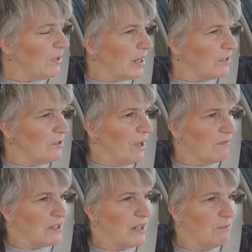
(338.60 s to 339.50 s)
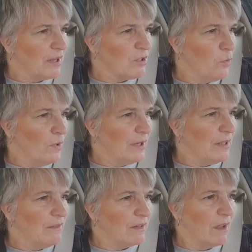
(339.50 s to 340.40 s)
But I do have a 10 by
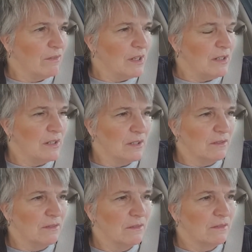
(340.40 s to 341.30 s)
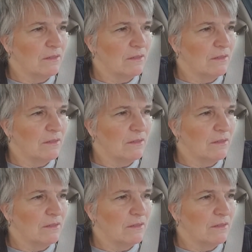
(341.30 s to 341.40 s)
20 that I'll need to